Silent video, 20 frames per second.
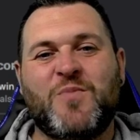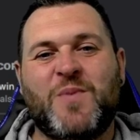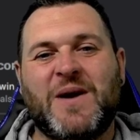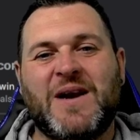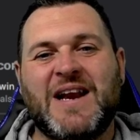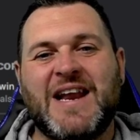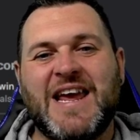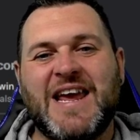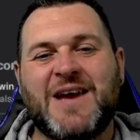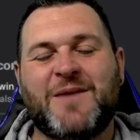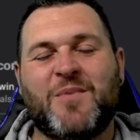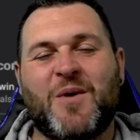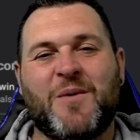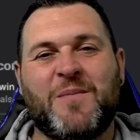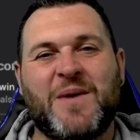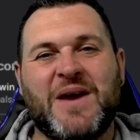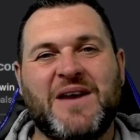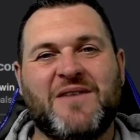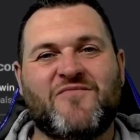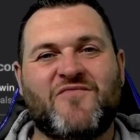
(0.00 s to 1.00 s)
League by
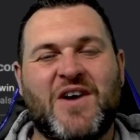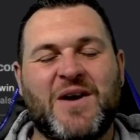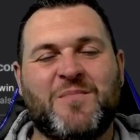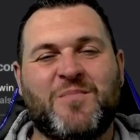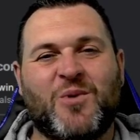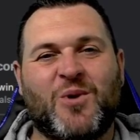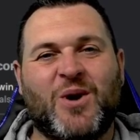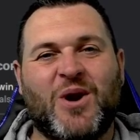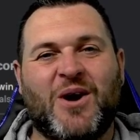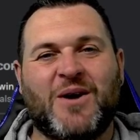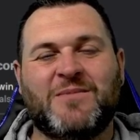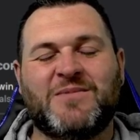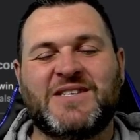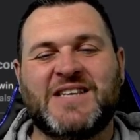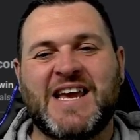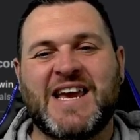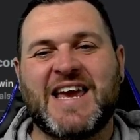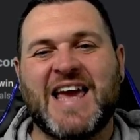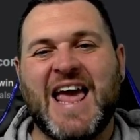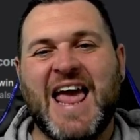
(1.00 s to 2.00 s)
beating Red Bull
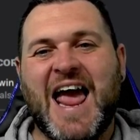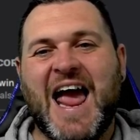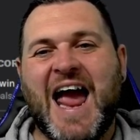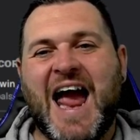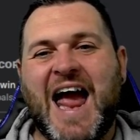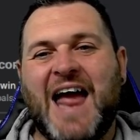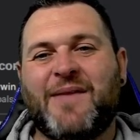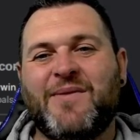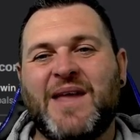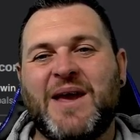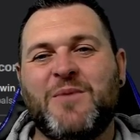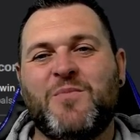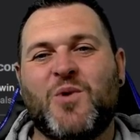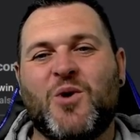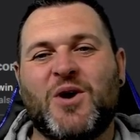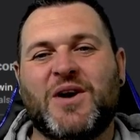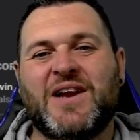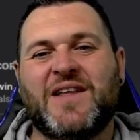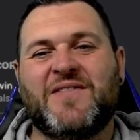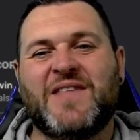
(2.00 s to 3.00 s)
Leipzig, and they
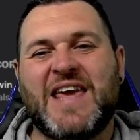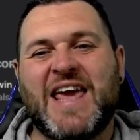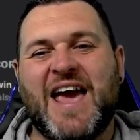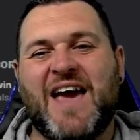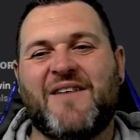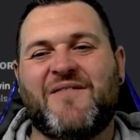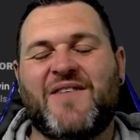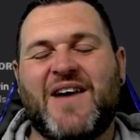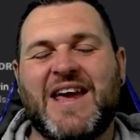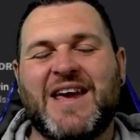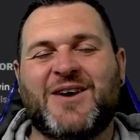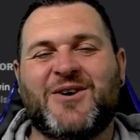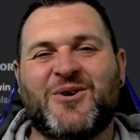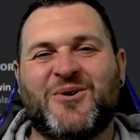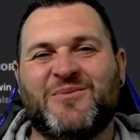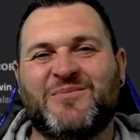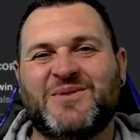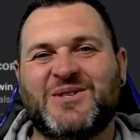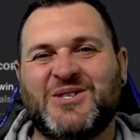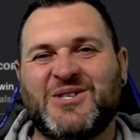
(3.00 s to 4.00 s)
won the FA
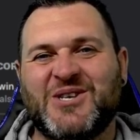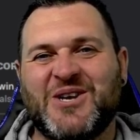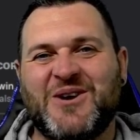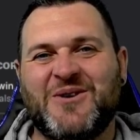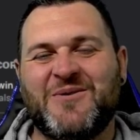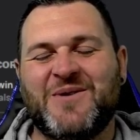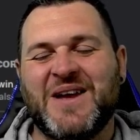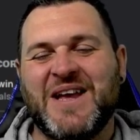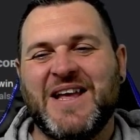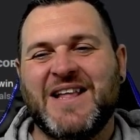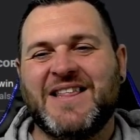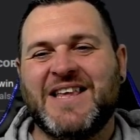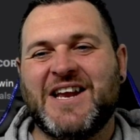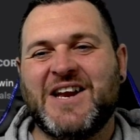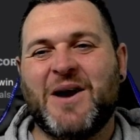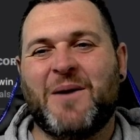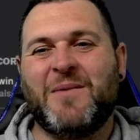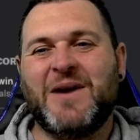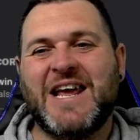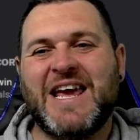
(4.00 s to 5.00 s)
Cup too. The
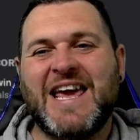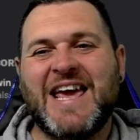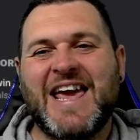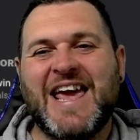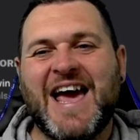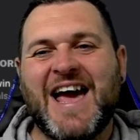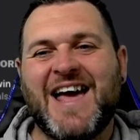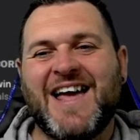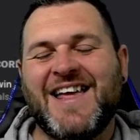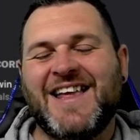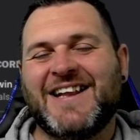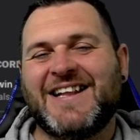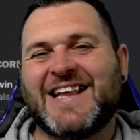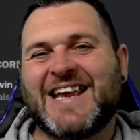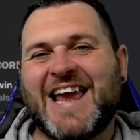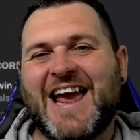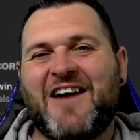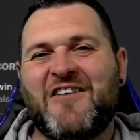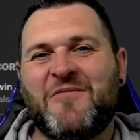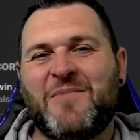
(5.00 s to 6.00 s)
anomaly here, the
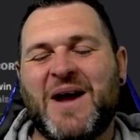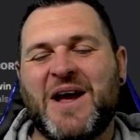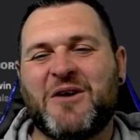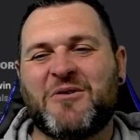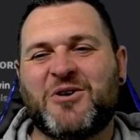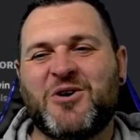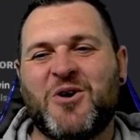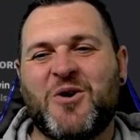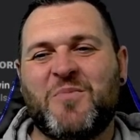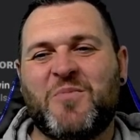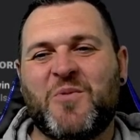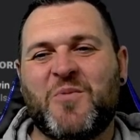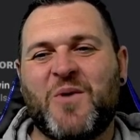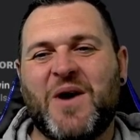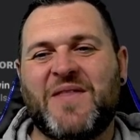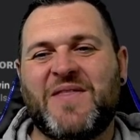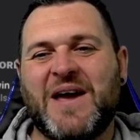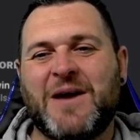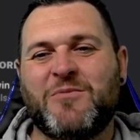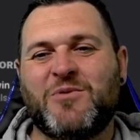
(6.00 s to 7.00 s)
Carabao Cup,
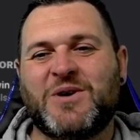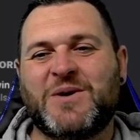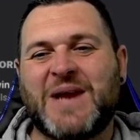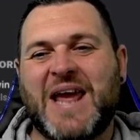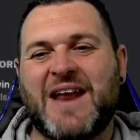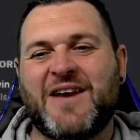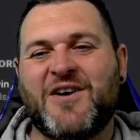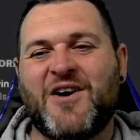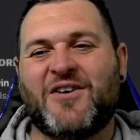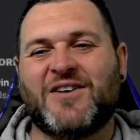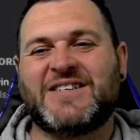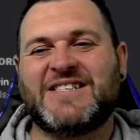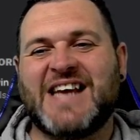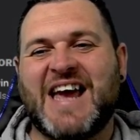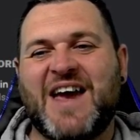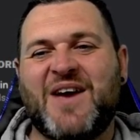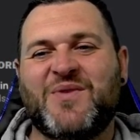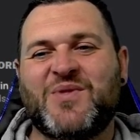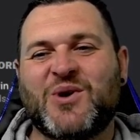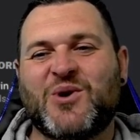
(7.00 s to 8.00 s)
where they would get knocked
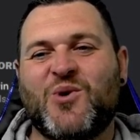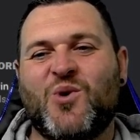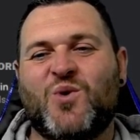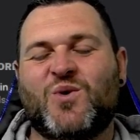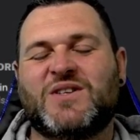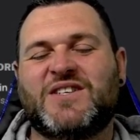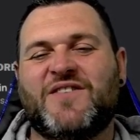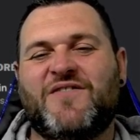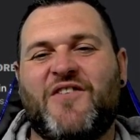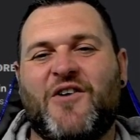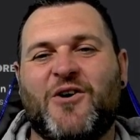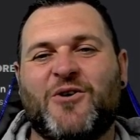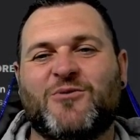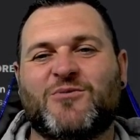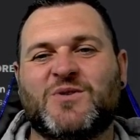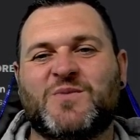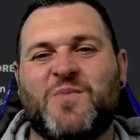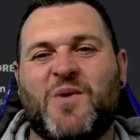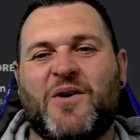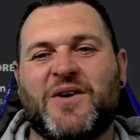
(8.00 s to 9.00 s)
out in the
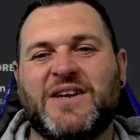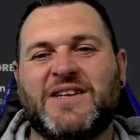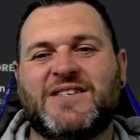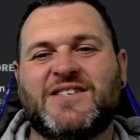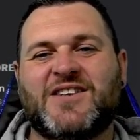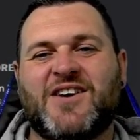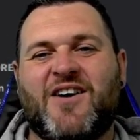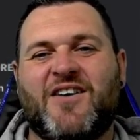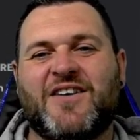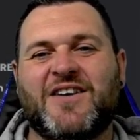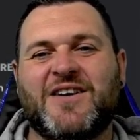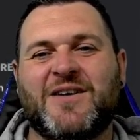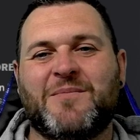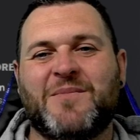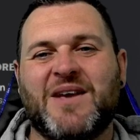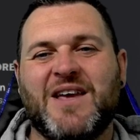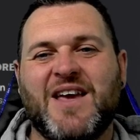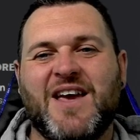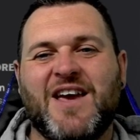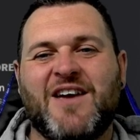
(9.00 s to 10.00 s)
quarter-finals by
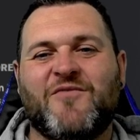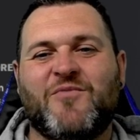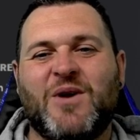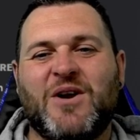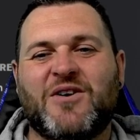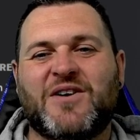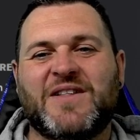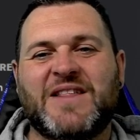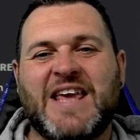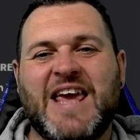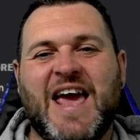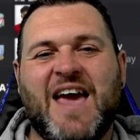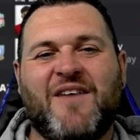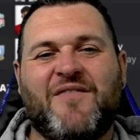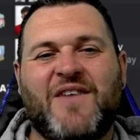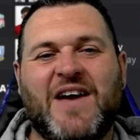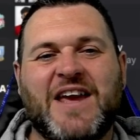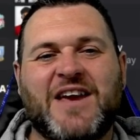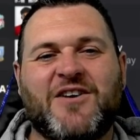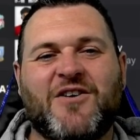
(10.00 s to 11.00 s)
Tottenham. If we look at the
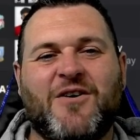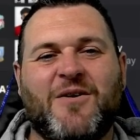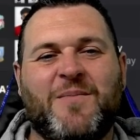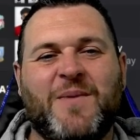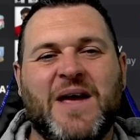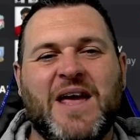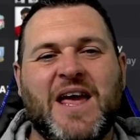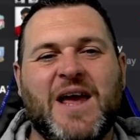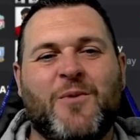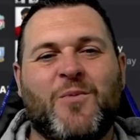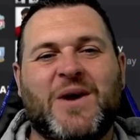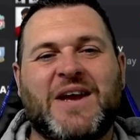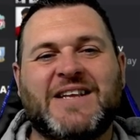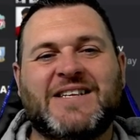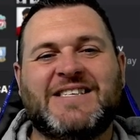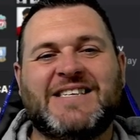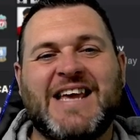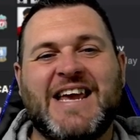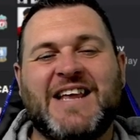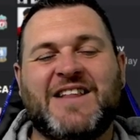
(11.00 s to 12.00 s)
FA Cup, we can
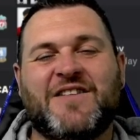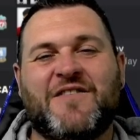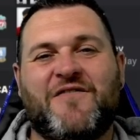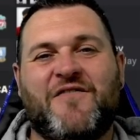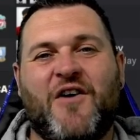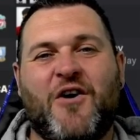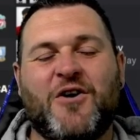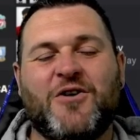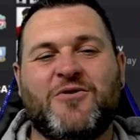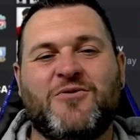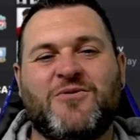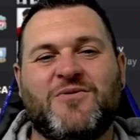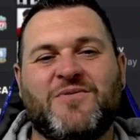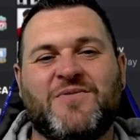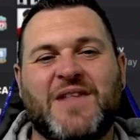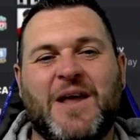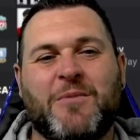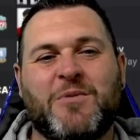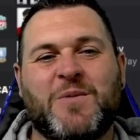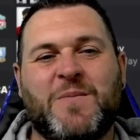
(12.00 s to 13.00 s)
see in the final
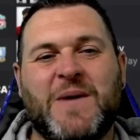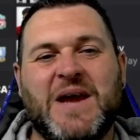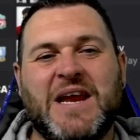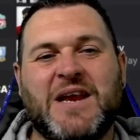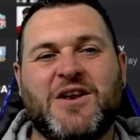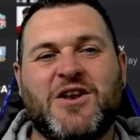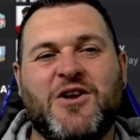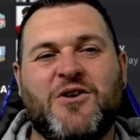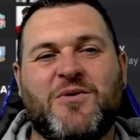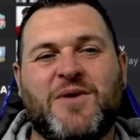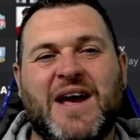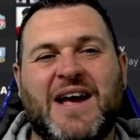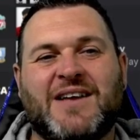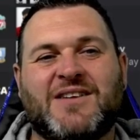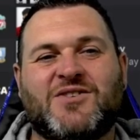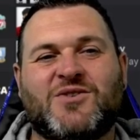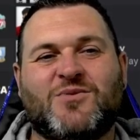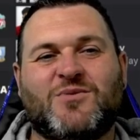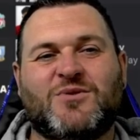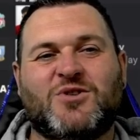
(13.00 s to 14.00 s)
they would beat
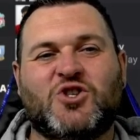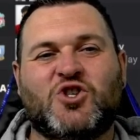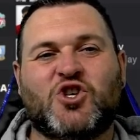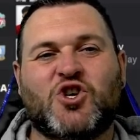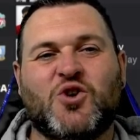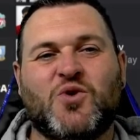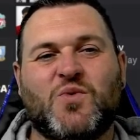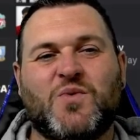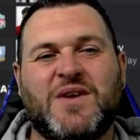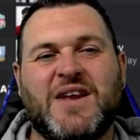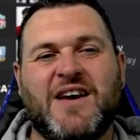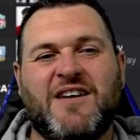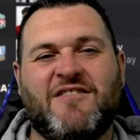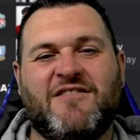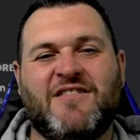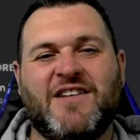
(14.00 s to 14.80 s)
Newcastle 2-0.